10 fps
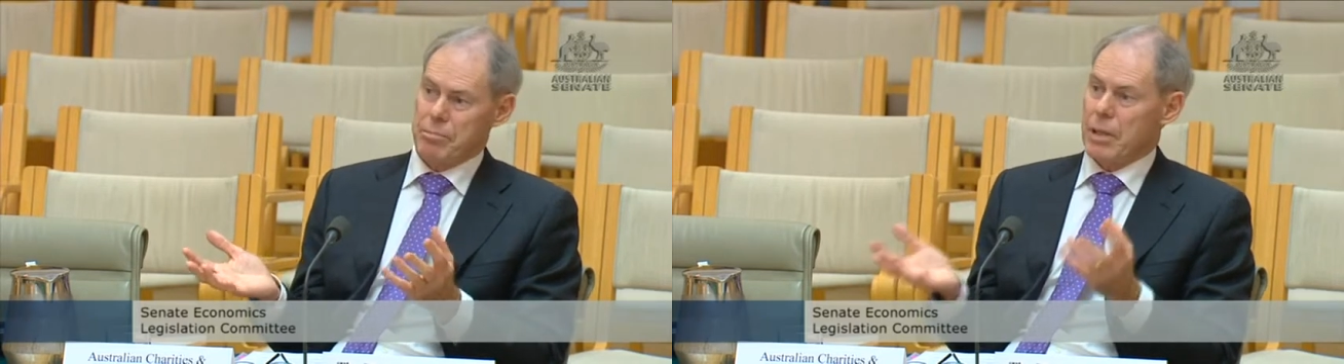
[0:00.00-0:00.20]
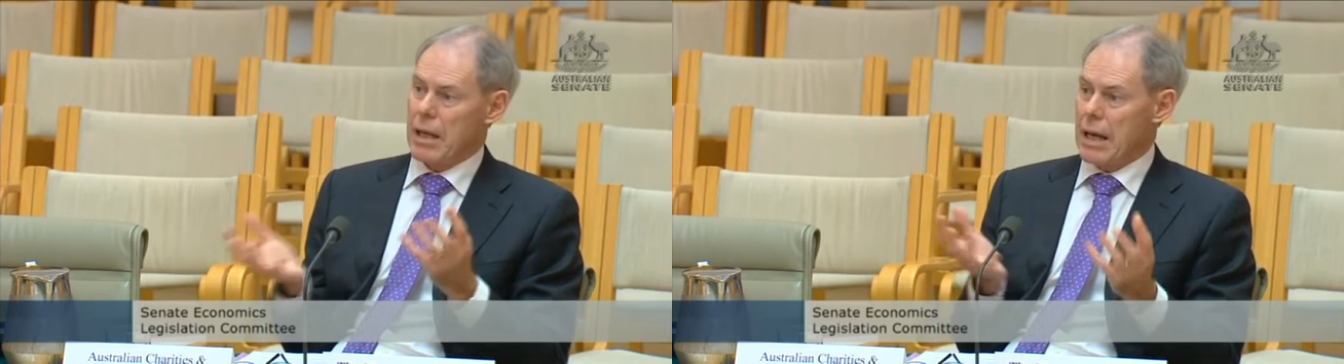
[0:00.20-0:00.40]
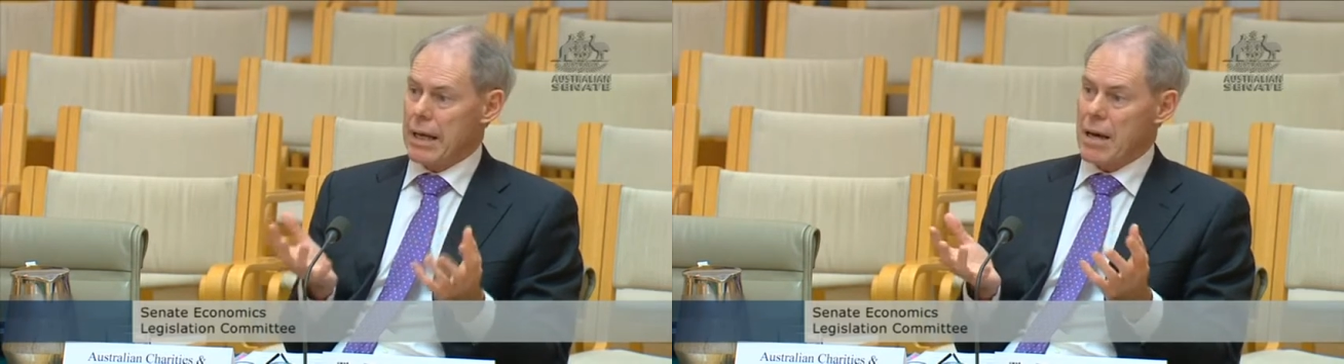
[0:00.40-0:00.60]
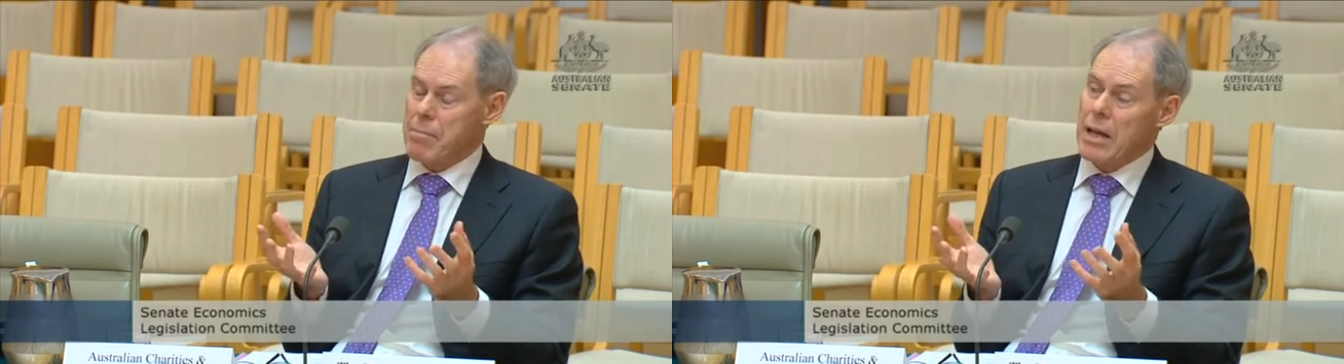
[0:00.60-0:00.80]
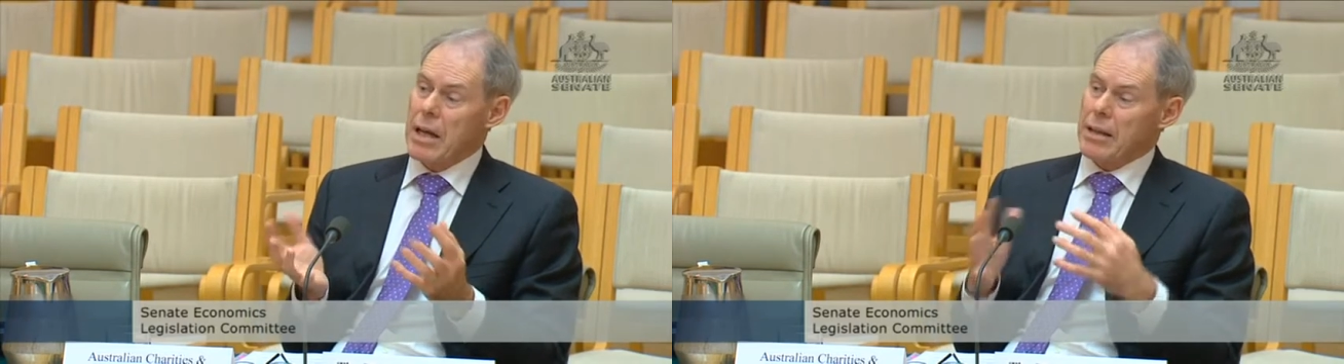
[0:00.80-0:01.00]
playing
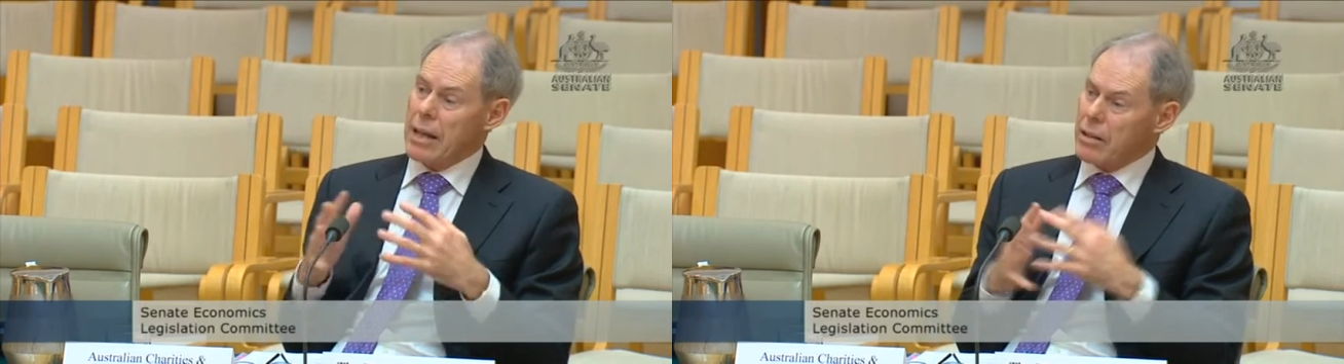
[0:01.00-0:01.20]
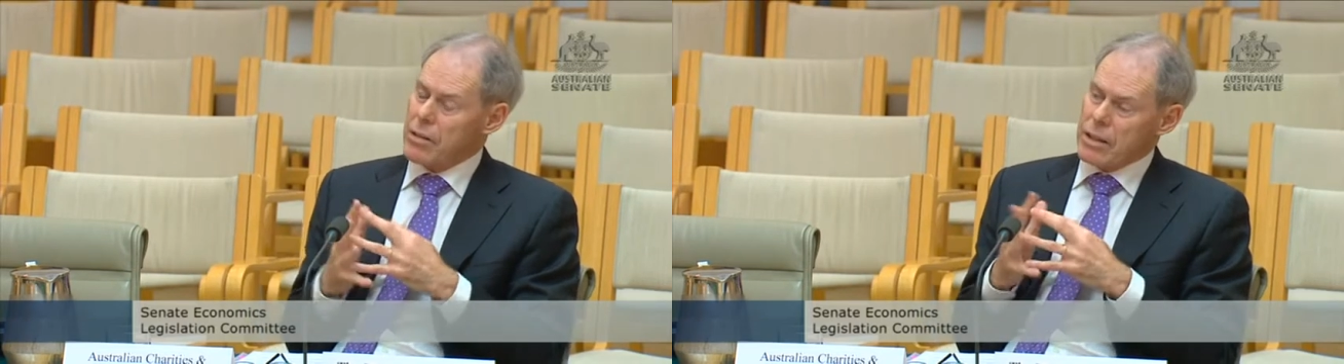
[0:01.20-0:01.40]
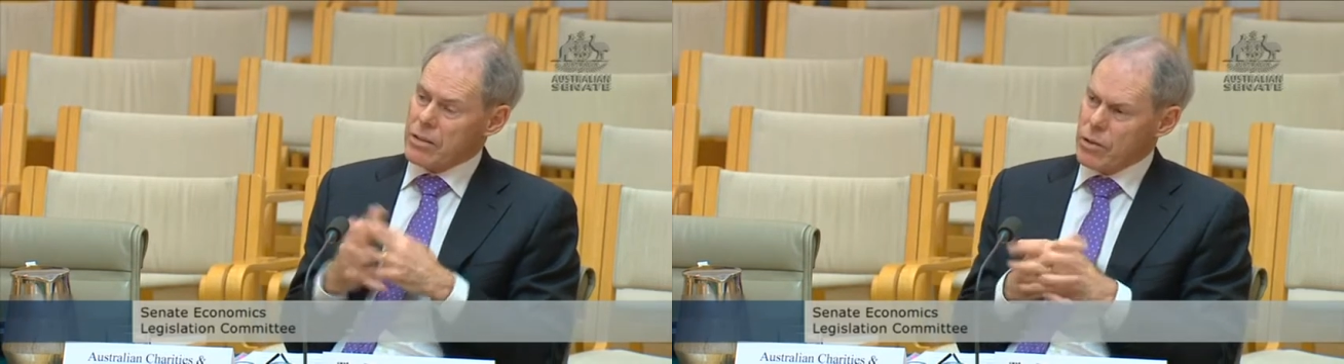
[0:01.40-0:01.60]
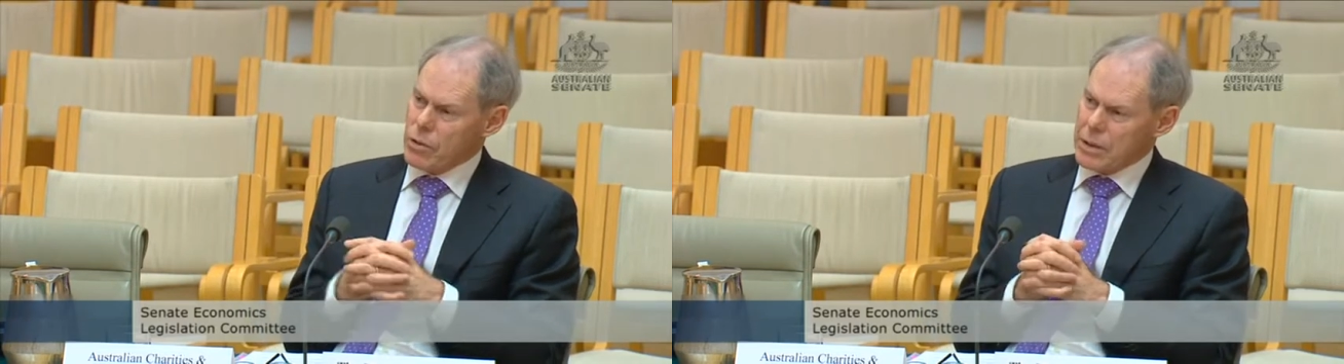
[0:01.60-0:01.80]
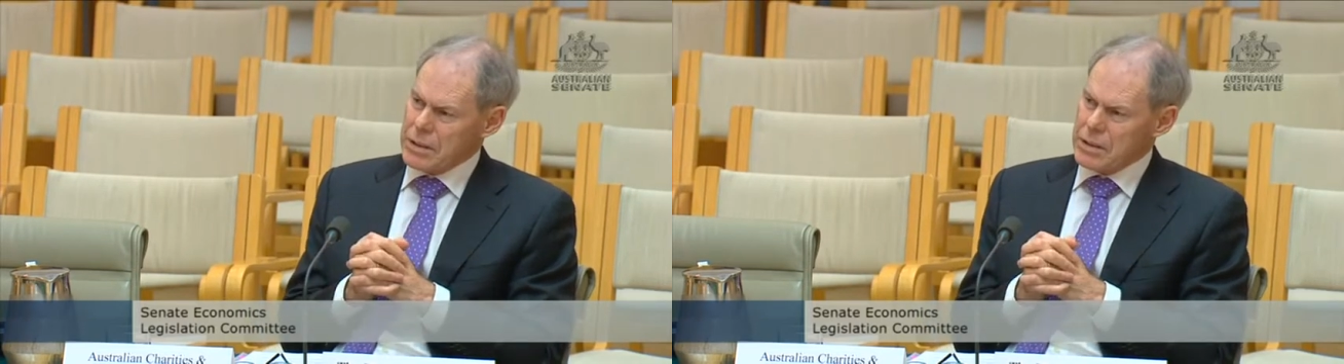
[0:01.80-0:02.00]
up? The other thing
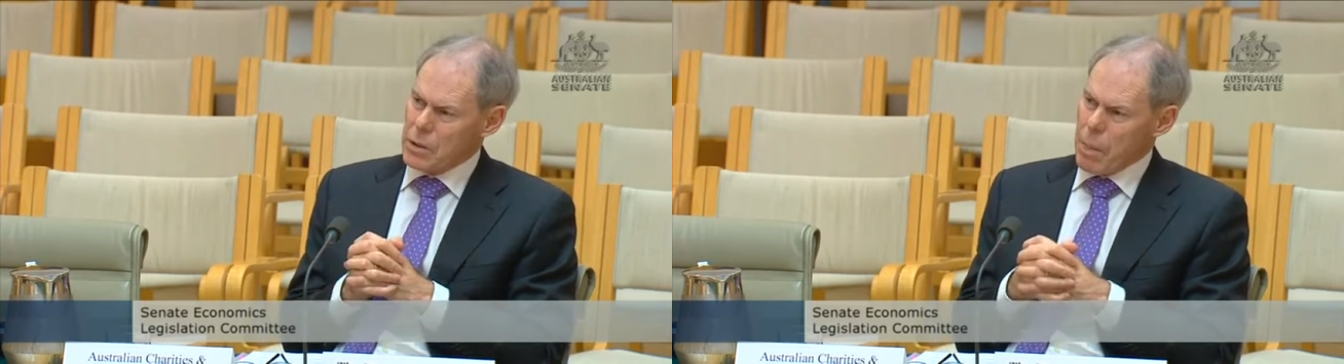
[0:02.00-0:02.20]
too is